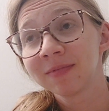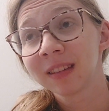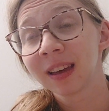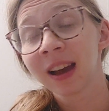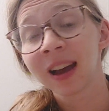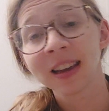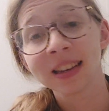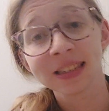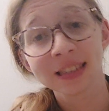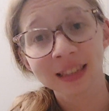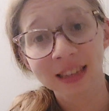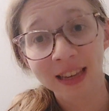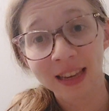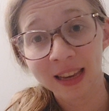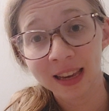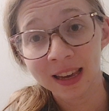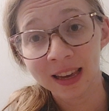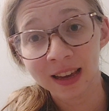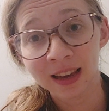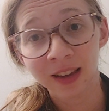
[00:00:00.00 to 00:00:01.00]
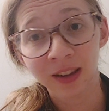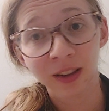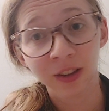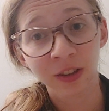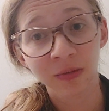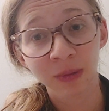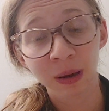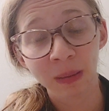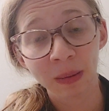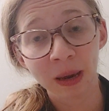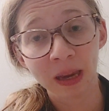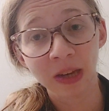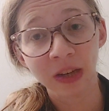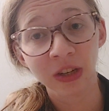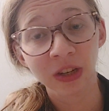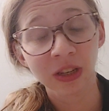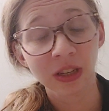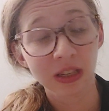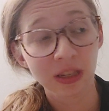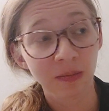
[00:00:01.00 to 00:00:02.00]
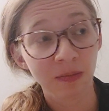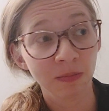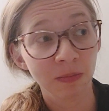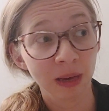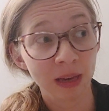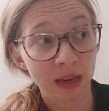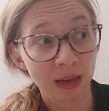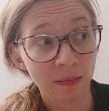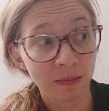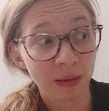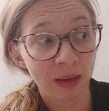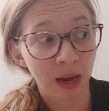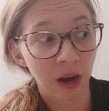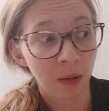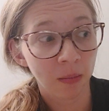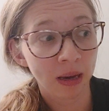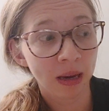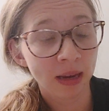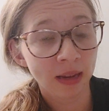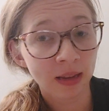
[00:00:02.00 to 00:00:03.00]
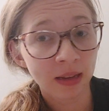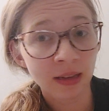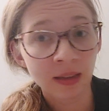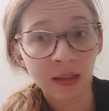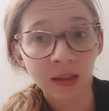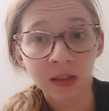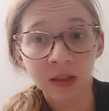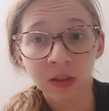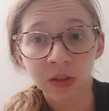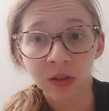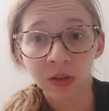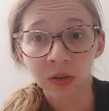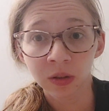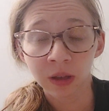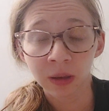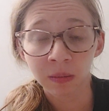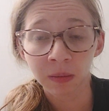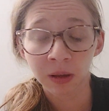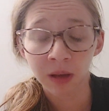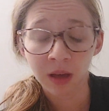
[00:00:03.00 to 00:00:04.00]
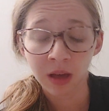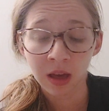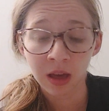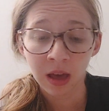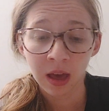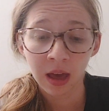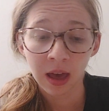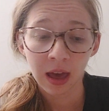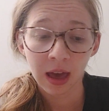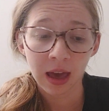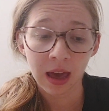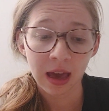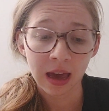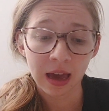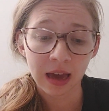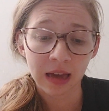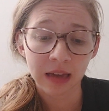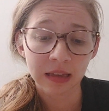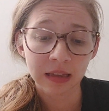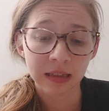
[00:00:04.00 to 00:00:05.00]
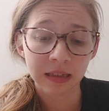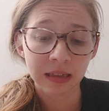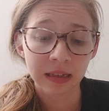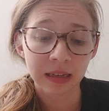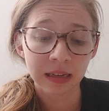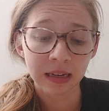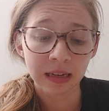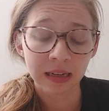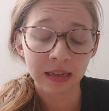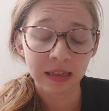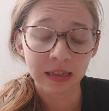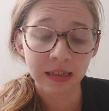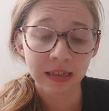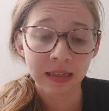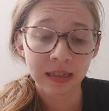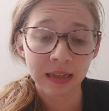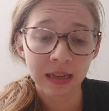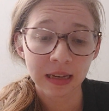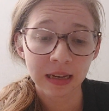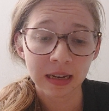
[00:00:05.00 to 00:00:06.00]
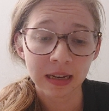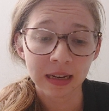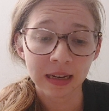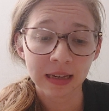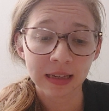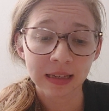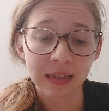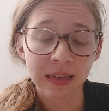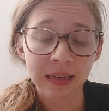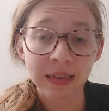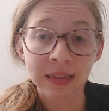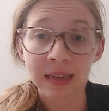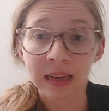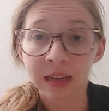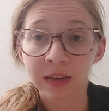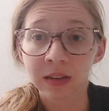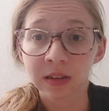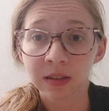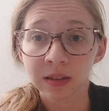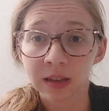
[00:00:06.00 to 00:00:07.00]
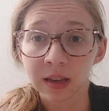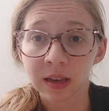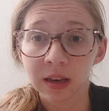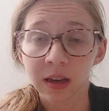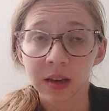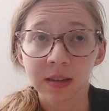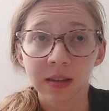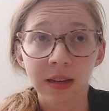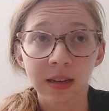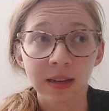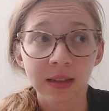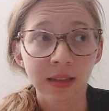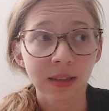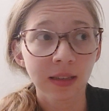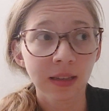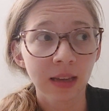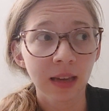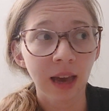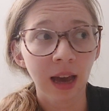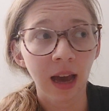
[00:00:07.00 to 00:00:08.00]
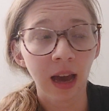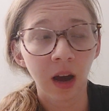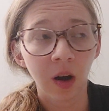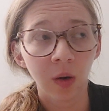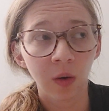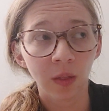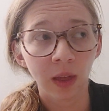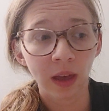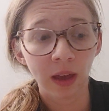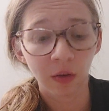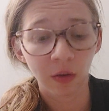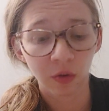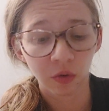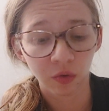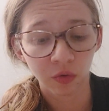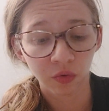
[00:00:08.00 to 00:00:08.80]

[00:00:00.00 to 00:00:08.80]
I see a lot of my patients becoming addicted to them, and it's sad to see because I see how it